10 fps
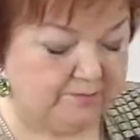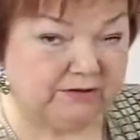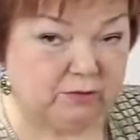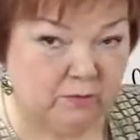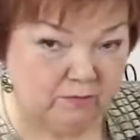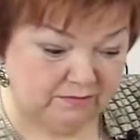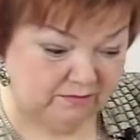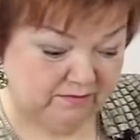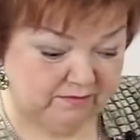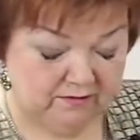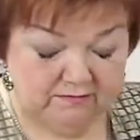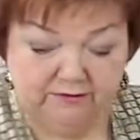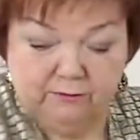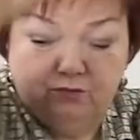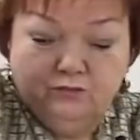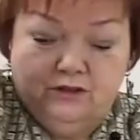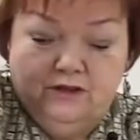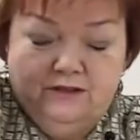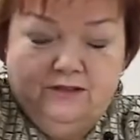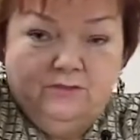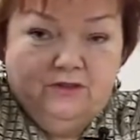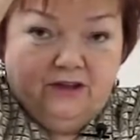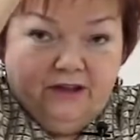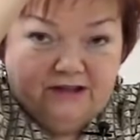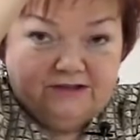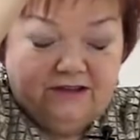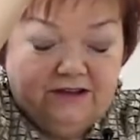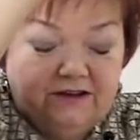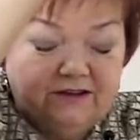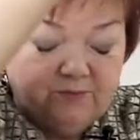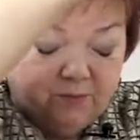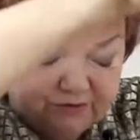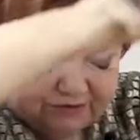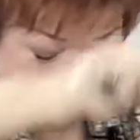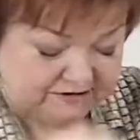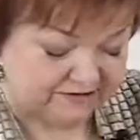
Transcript: You can always tack some out or tack some more.